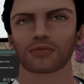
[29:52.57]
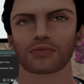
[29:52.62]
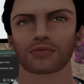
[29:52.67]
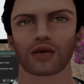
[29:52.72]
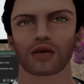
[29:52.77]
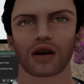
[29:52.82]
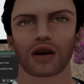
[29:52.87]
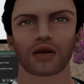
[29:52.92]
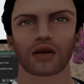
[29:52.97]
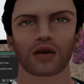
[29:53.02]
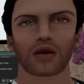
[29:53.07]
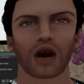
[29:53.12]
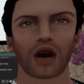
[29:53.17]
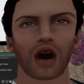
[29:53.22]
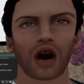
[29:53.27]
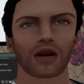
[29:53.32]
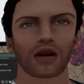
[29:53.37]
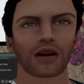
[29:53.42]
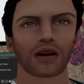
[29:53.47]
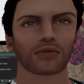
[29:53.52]

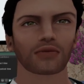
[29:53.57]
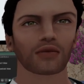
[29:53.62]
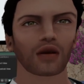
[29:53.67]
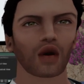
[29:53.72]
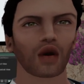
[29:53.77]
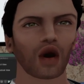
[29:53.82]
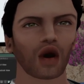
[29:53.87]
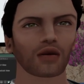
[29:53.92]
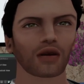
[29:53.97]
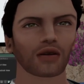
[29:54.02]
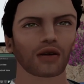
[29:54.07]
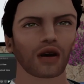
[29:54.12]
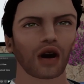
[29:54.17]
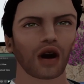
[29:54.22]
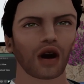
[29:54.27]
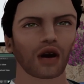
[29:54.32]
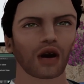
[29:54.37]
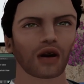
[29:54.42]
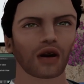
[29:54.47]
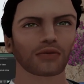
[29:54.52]
Yes, absolutely. So
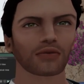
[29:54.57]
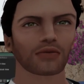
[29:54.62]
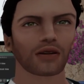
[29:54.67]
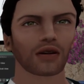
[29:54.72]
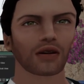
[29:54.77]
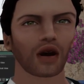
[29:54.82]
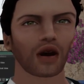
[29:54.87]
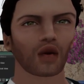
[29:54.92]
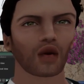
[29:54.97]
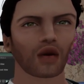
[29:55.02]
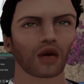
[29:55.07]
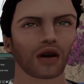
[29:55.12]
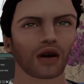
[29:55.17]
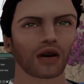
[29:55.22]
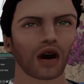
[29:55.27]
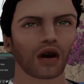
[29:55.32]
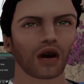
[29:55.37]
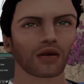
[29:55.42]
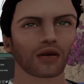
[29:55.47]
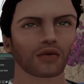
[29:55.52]
including
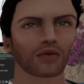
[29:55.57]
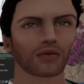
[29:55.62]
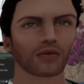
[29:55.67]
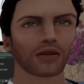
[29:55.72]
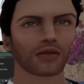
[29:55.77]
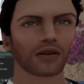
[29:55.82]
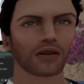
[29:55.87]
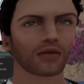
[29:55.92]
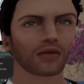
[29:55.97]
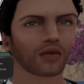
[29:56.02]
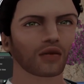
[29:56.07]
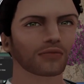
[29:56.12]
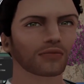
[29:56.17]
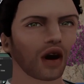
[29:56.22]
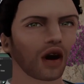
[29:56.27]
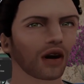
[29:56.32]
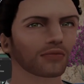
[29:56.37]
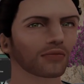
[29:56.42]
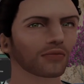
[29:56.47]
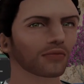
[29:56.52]
personality could
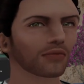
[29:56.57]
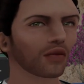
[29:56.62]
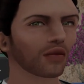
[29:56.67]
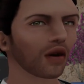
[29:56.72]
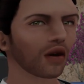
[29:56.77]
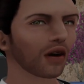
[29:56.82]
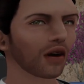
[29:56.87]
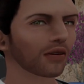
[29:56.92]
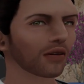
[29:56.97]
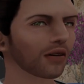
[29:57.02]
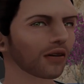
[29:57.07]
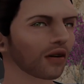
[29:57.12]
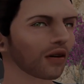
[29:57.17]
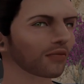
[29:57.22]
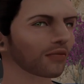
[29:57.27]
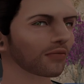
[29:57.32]
change.